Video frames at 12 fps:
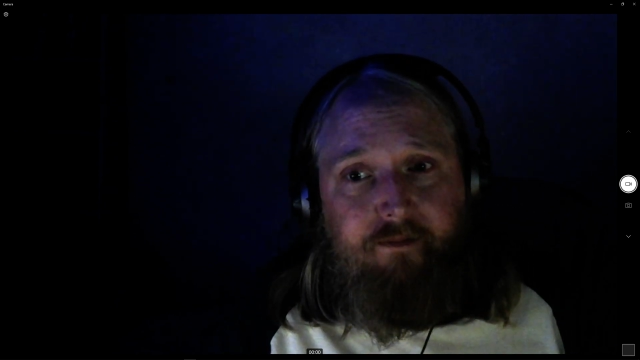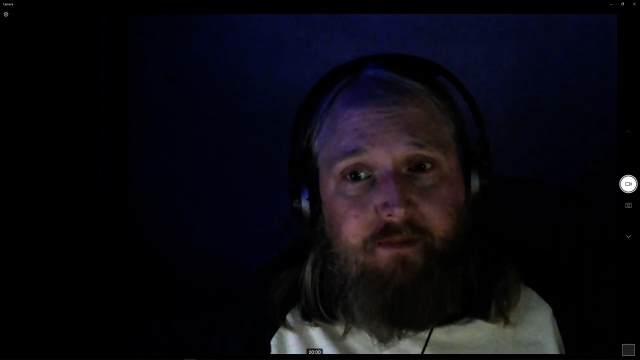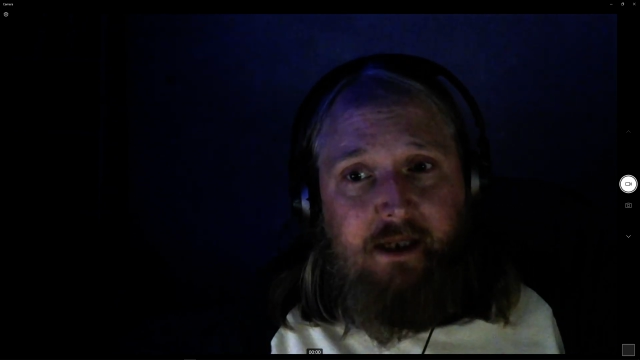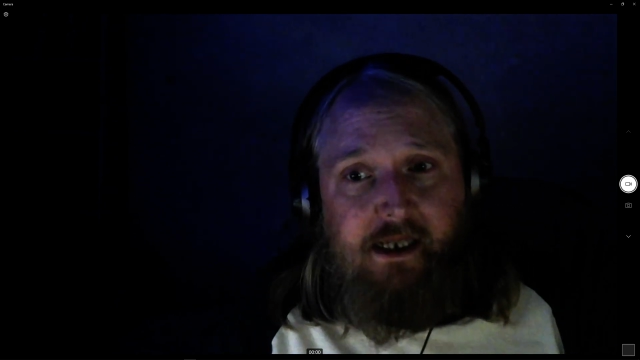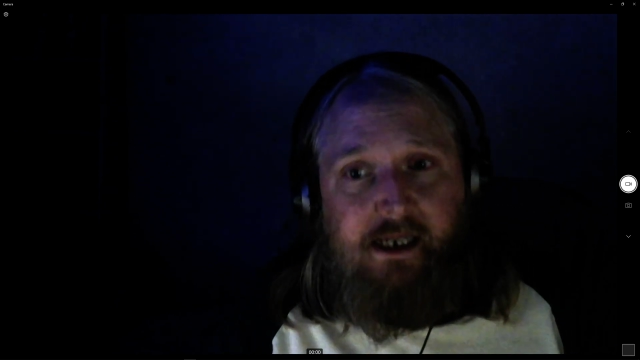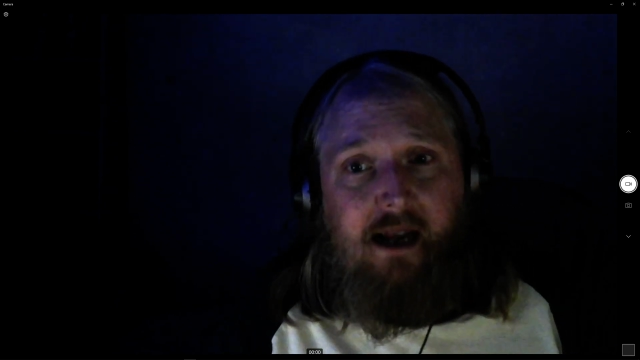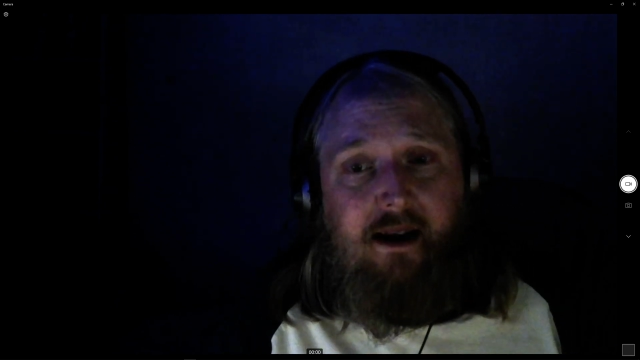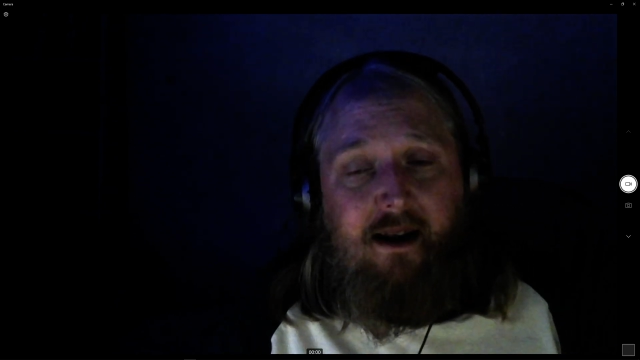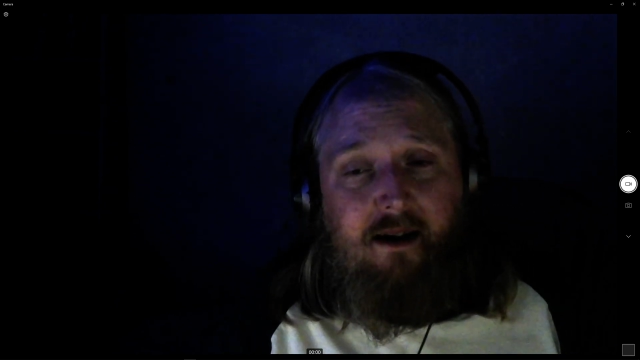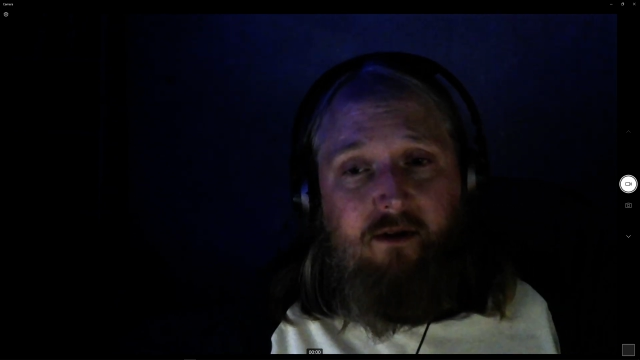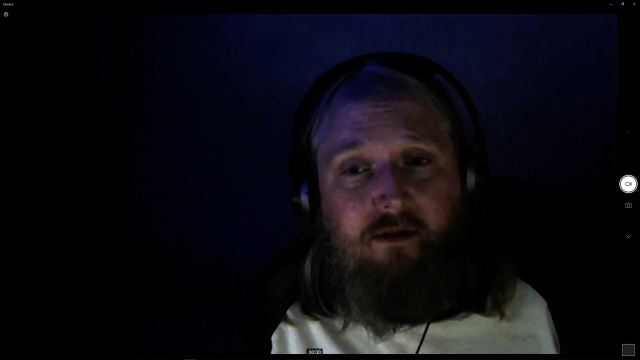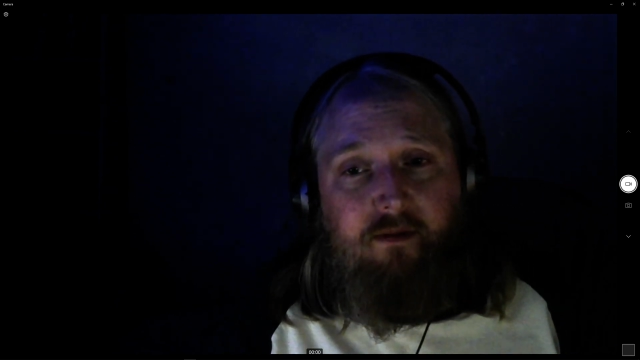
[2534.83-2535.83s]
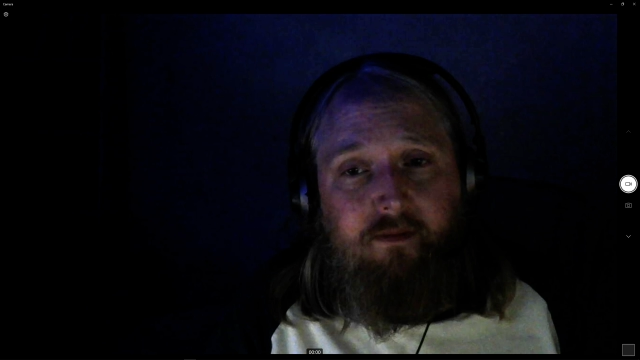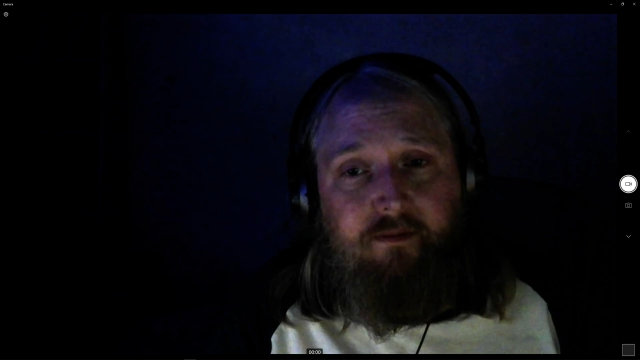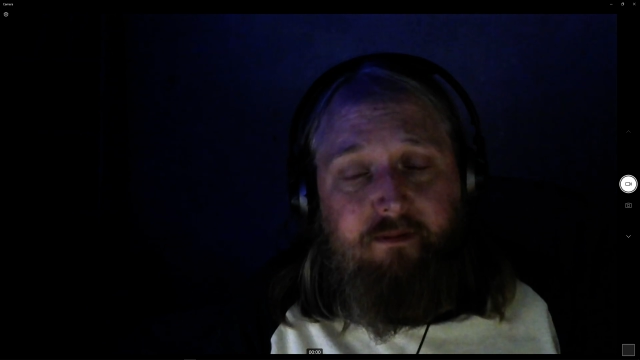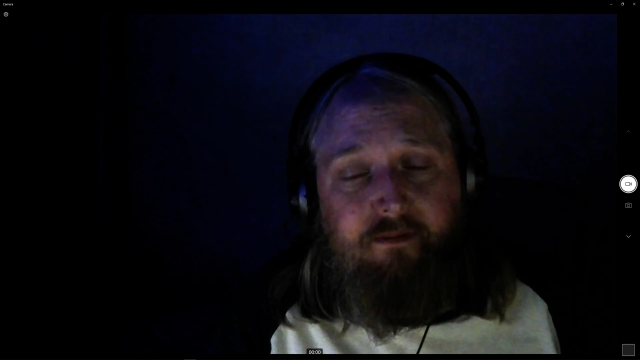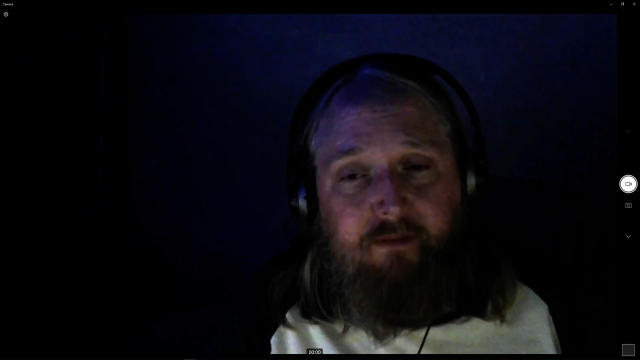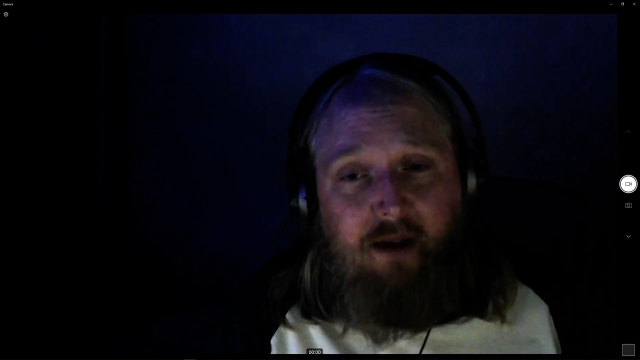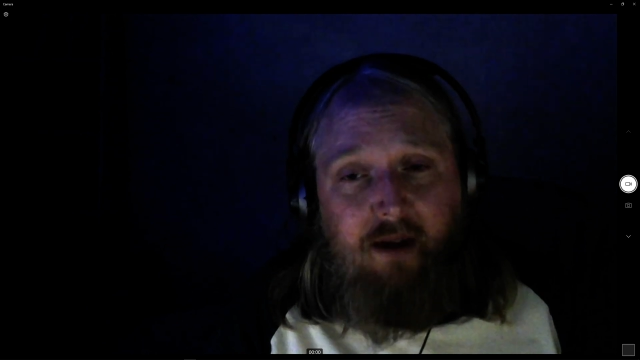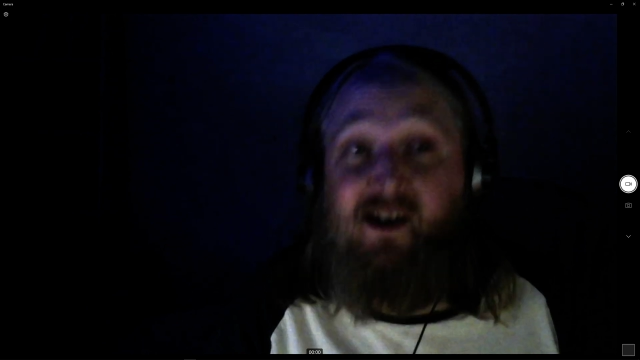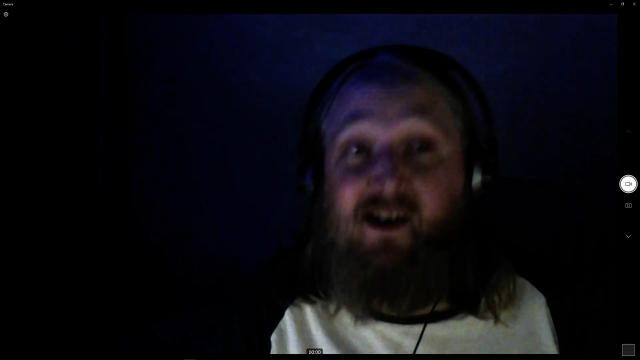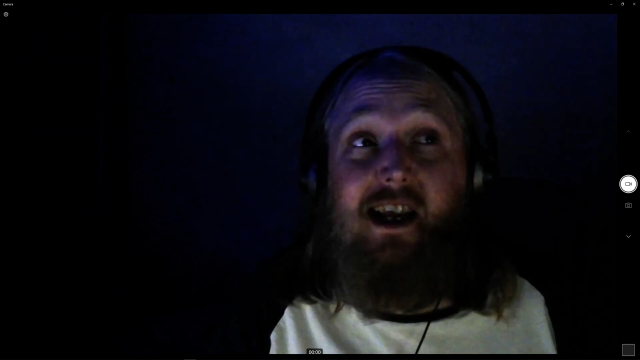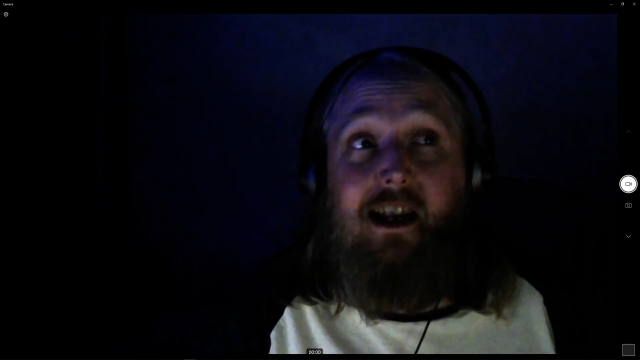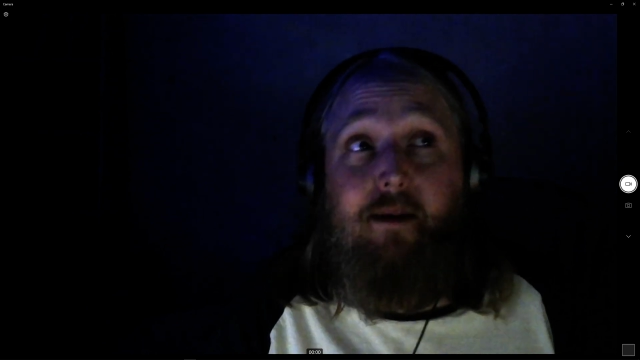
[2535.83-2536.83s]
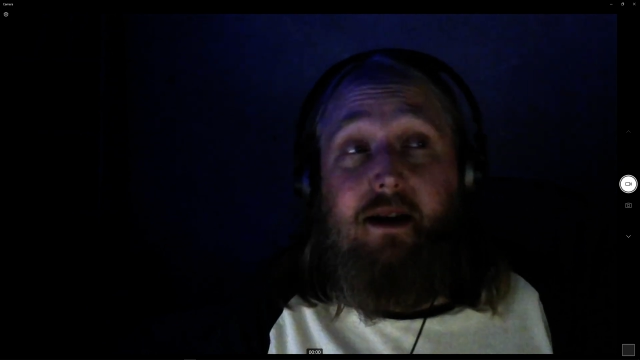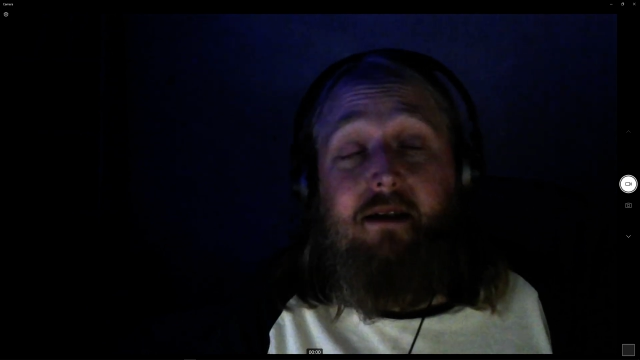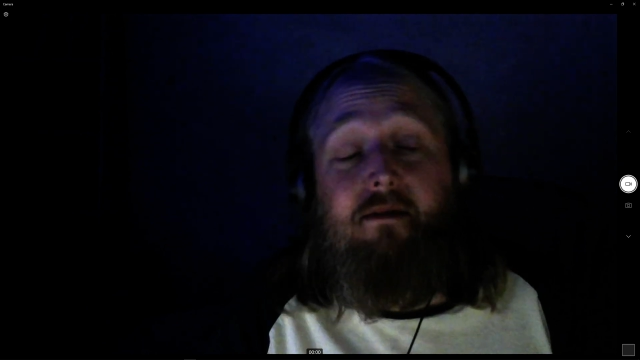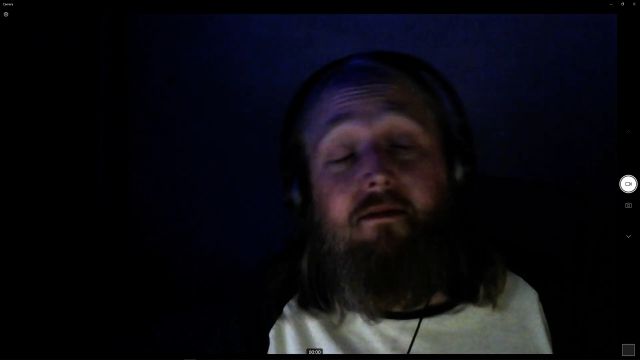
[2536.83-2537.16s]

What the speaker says: he's dead now. I haven't seen him in